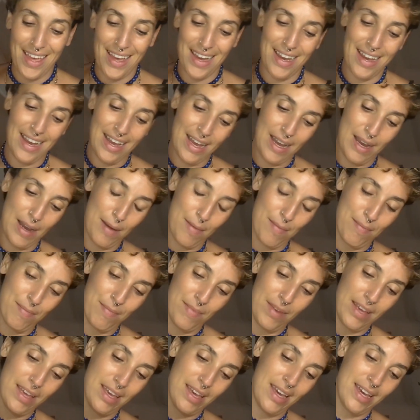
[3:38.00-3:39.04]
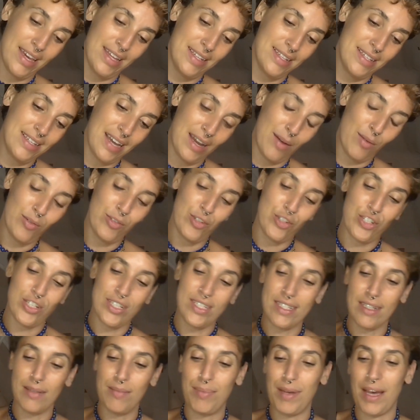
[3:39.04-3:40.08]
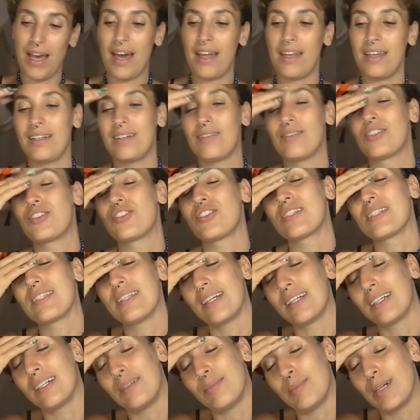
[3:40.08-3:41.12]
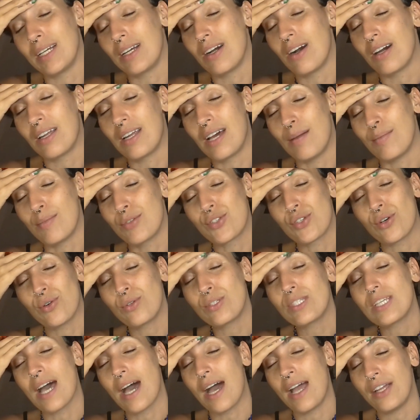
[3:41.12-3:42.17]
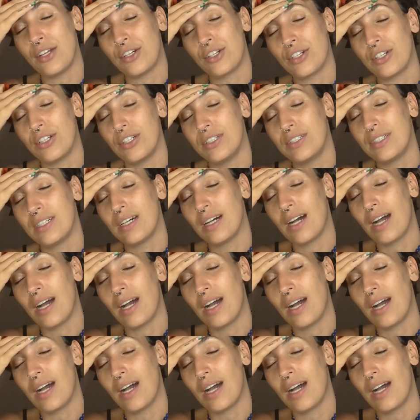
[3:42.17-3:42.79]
And I was just in bed and I was just like, oh my God, I'm so tired.